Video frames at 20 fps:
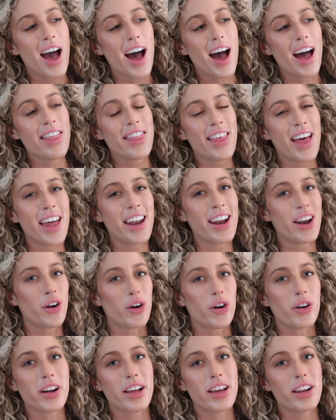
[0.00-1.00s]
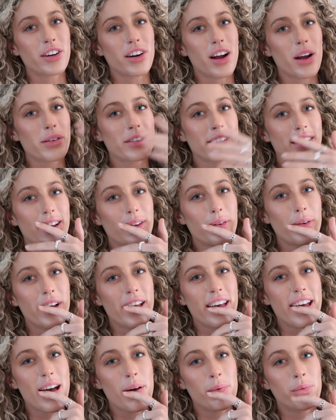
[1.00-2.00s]
And then an hour later I was like,
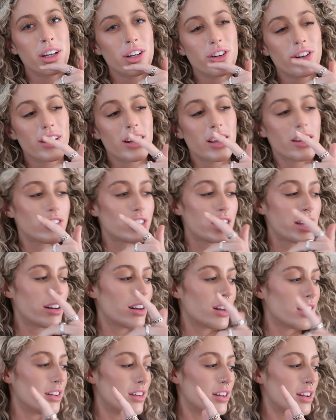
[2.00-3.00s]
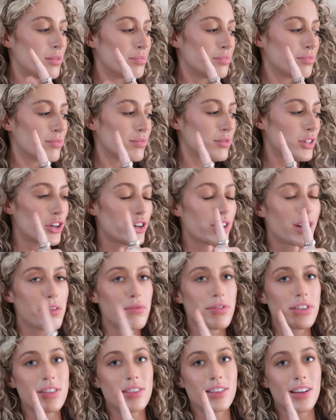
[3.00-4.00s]
wait Emma, you're literally in London. You could have
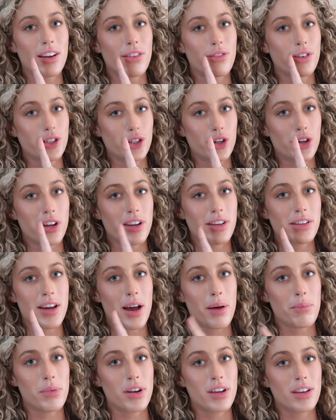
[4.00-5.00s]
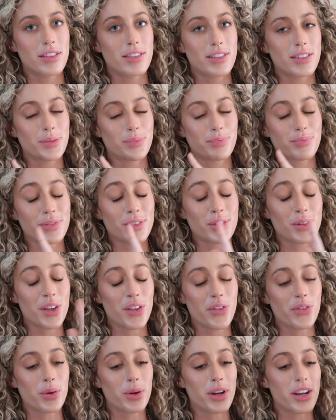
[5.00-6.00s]
this delivered to you in 10 minutes. So
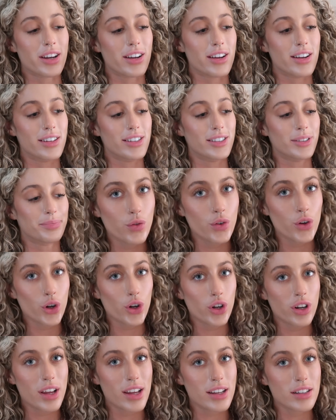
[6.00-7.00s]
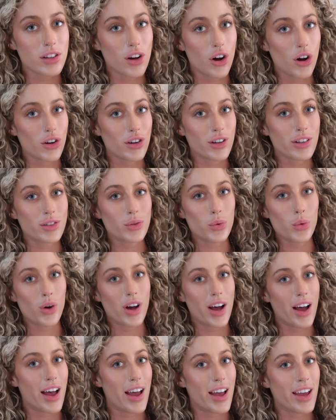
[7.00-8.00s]
that's what I did. Food is on its
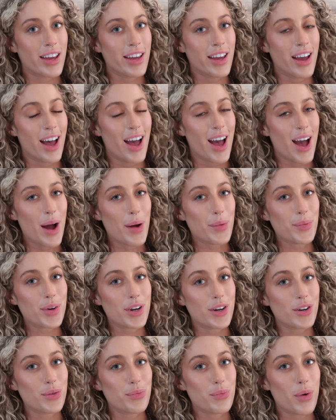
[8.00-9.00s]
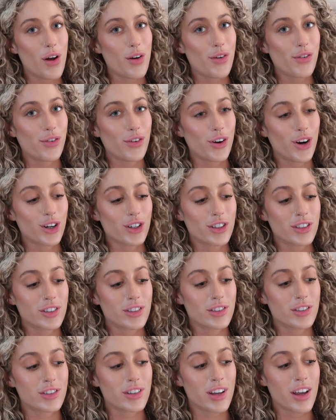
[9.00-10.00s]
way. I'm gonna do my
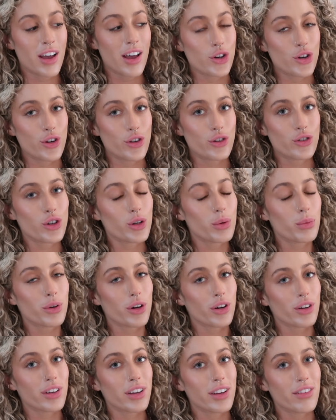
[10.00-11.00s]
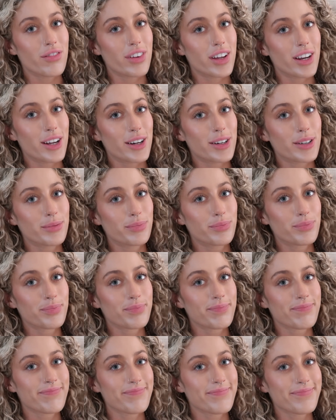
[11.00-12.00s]
first YouTube cooking video.
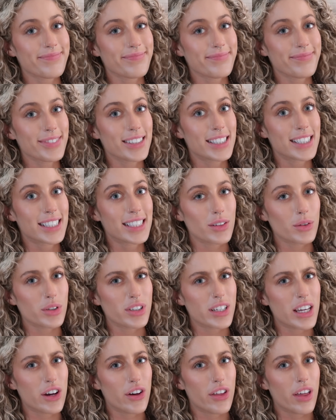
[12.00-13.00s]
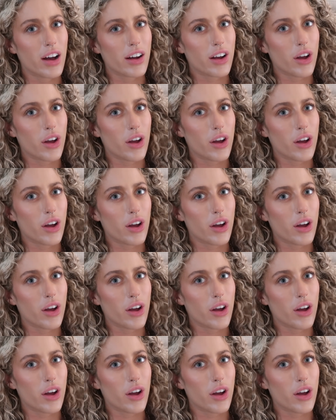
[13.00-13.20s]
We'll see how that